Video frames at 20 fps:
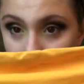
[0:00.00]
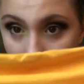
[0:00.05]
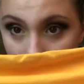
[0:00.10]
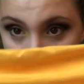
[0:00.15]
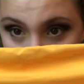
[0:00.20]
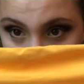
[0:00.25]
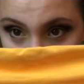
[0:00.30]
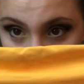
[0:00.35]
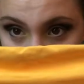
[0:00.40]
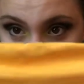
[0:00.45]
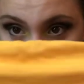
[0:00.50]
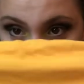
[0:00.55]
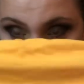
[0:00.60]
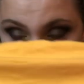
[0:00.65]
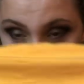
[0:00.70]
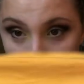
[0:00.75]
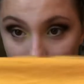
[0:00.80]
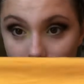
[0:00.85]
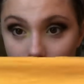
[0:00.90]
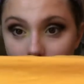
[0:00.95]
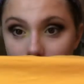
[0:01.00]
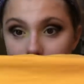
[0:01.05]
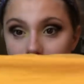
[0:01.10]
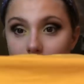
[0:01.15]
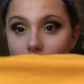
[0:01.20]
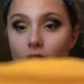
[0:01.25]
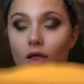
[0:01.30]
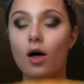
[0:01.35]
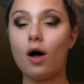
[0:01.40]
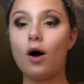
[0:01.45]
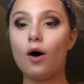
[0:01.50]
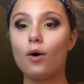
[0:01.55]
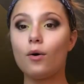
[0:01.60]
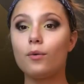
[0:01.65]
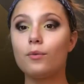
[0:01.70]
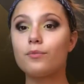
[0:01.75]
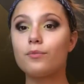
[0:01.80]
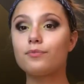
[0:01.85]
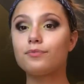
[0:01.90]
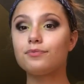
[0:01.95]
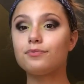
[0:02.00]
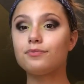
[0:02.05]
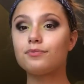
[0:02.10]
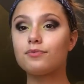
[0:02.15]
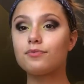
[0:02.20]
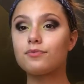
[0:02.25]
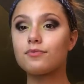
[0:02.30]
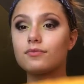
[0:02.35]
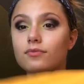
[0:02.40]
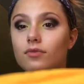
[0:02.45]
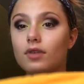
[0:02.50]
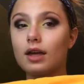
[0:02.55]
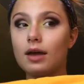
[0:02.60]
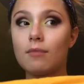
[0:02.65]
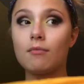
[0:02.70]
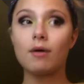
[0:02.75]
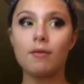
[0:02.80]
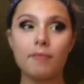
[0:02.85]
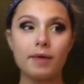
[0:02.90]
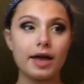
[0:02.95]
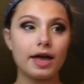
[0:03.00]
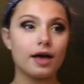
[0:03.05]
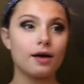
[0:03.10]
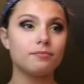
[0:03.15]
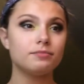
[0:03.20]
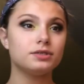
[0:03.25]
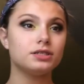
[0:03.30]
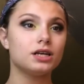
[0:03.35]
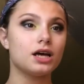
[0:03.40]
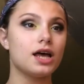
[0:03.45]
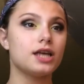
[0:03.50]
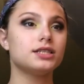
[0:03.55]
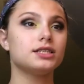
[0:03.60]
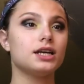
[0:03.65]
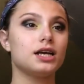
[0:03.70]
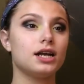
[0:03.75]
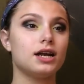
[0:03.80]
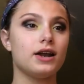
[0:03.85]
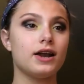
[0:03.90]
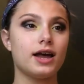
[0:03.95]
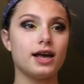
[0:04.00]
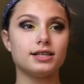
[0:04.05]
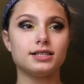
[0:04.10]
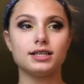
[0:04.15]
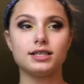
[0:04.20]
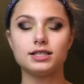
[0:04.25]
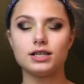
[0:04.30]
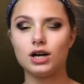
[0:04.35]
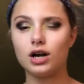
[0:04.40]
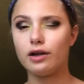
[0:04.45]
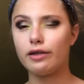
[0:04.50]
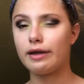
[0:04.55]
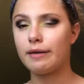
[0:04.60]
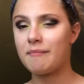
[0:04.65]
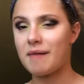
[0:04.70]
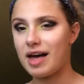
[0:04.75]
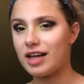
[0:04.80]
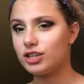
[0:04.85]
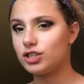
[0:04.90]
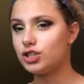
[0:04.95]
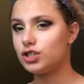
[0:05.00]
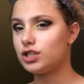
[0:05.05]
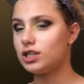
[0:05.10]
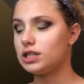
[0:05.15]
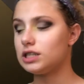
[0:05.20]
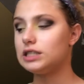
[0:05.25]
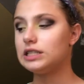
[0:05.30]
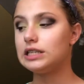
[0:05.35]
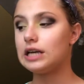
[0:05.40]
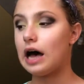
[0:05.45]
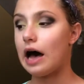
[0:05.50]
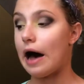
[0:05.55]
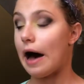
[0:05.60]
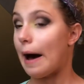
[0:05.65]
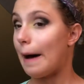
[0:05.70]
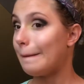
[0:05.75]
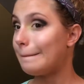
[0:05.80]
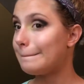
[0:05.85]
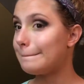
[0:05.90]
I feel like the yellow in my makeup doesn't necessarily match the top.